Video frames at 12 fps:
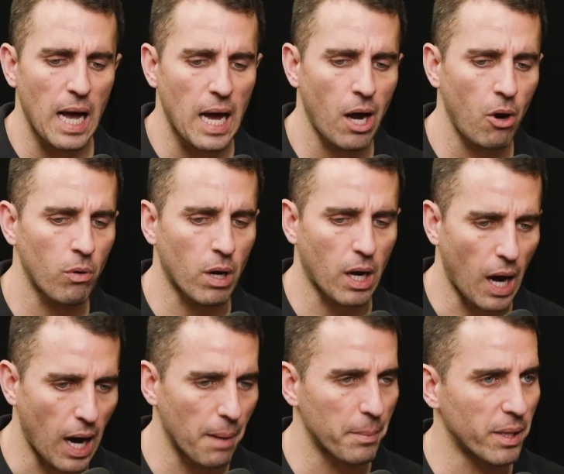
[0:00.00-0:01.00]
How
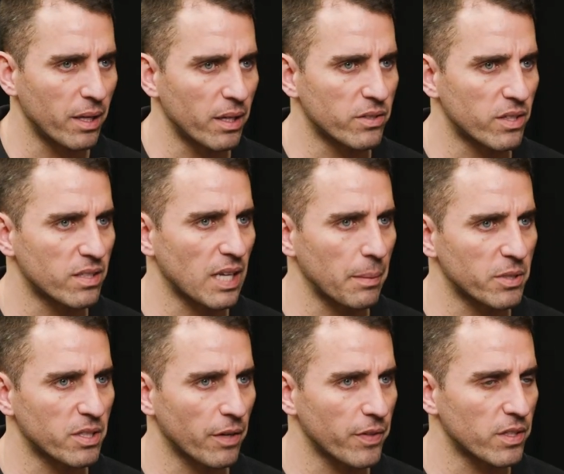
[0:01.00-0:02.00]
common is this type of
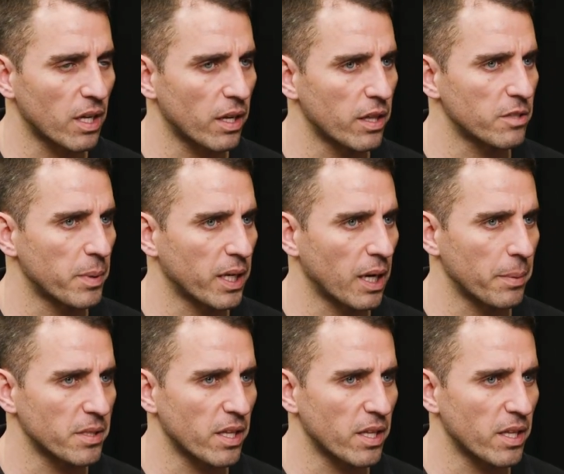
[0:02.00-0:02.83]
stuff inside of these big companies?